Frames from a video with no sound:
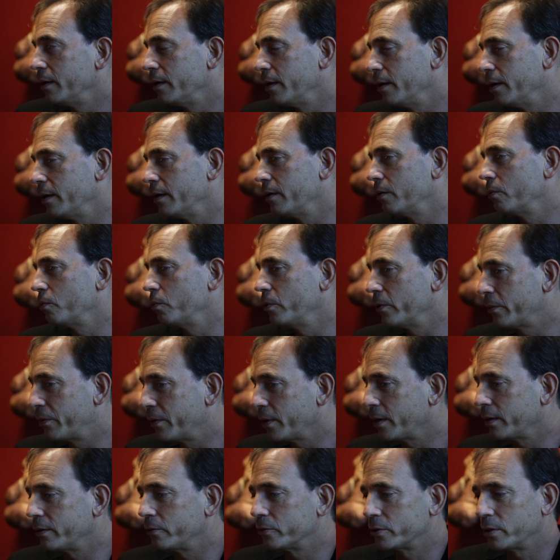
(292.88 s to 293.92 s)
And with
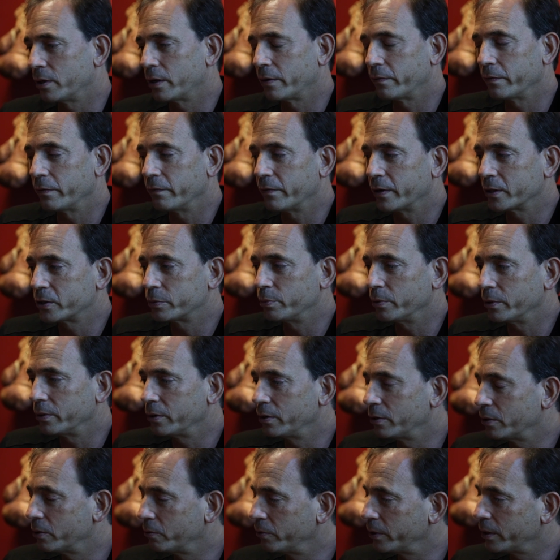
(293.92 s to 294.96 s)
that, there's a lot of investment.
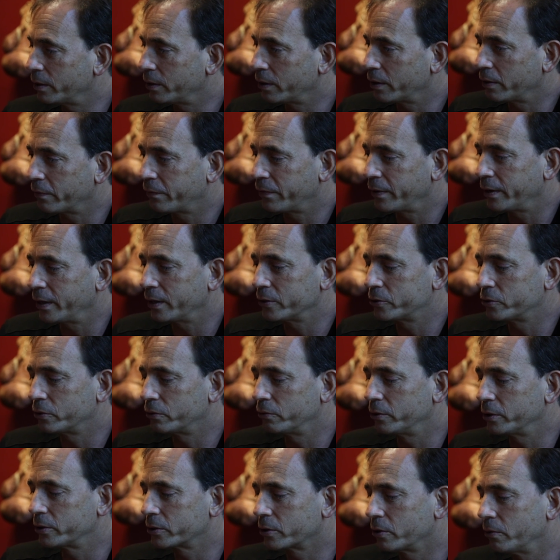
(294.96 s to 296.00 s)
You know we had a lot of financial
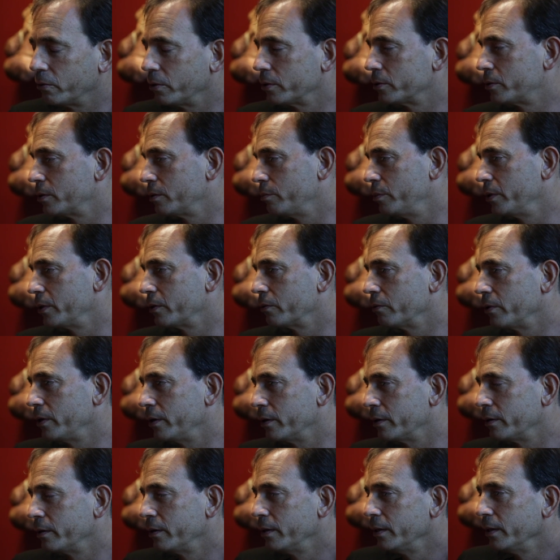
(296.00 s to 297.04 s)
risk going to the big
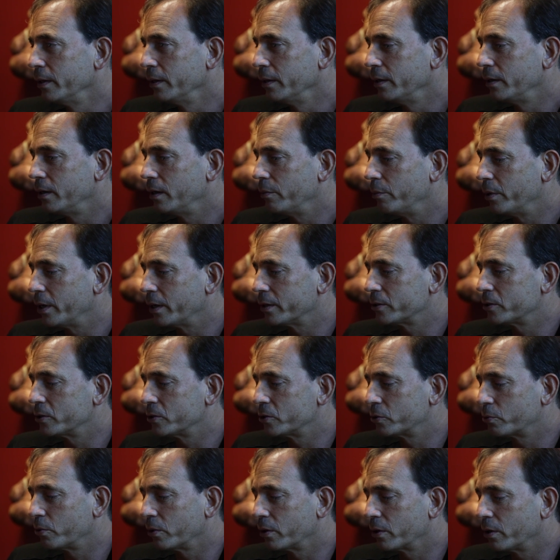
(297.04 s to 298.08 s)
arena. Madison
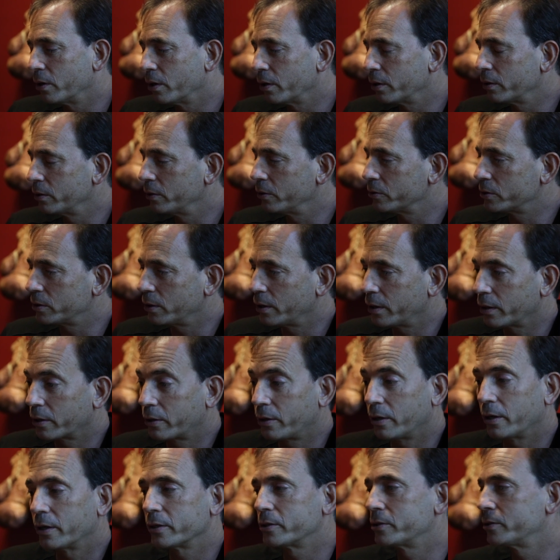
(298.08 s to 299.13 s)
Square Garden, there's a lot of
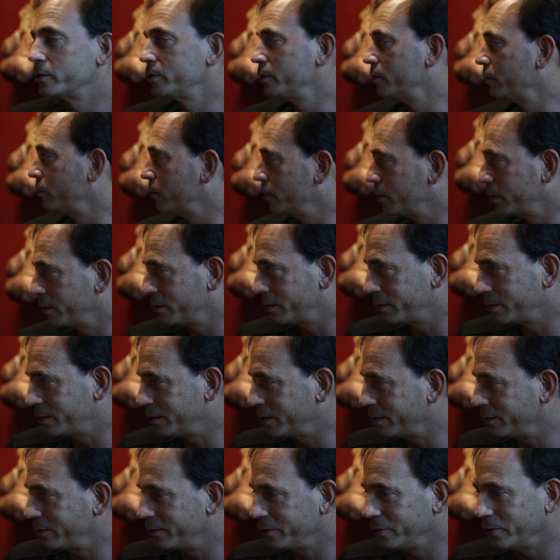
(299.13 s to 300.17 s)
costs, you know, in, mm-hmm.
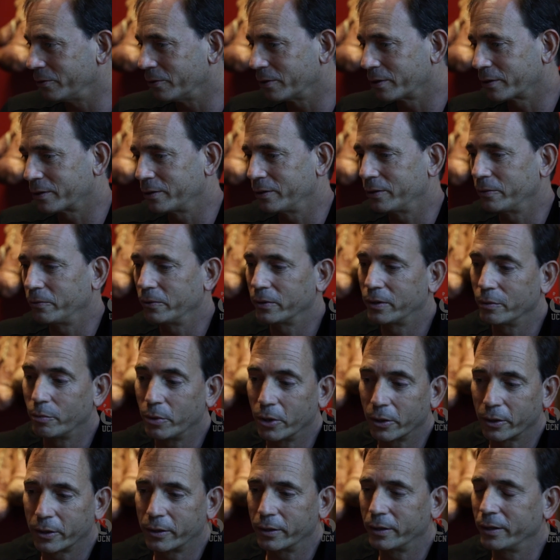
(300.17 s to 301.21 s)
in New York, you know, with the
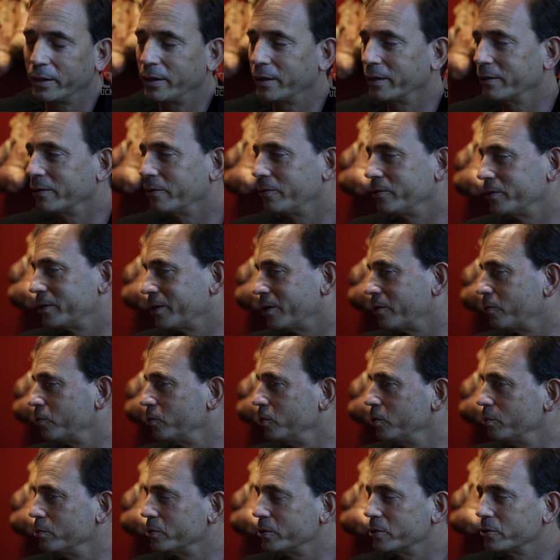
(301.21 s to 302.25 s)
marketing and the hotel
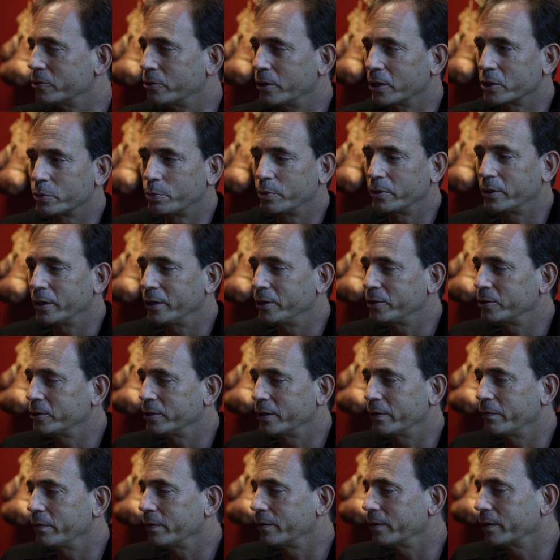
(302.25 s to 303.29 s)
rooms and transportation,
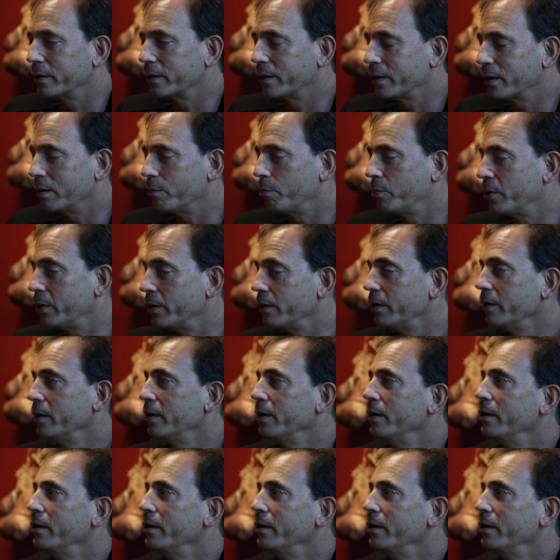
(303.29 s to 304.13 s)
everything like that. But